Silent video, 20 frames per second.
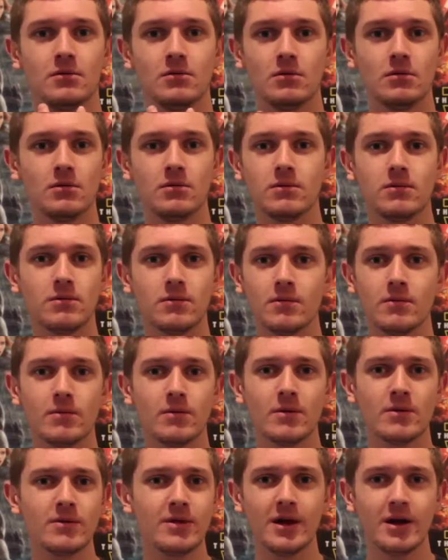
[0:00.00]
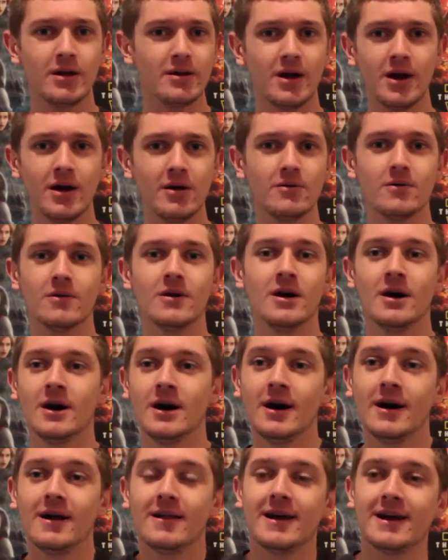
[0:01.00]
no,
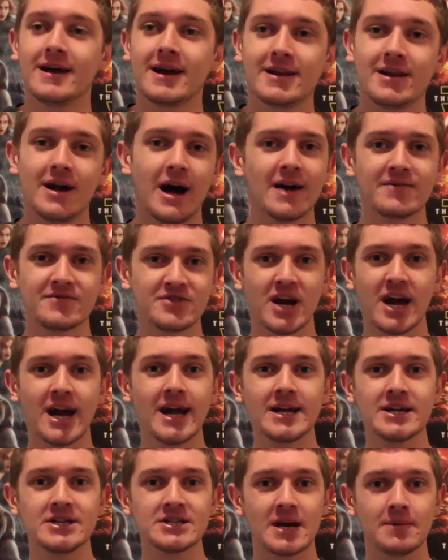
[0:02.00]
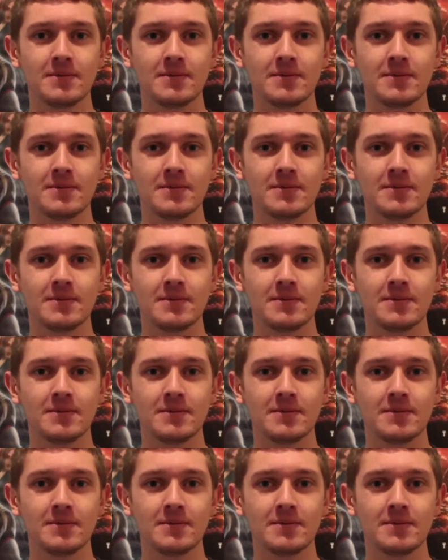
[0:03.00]
like, I changed.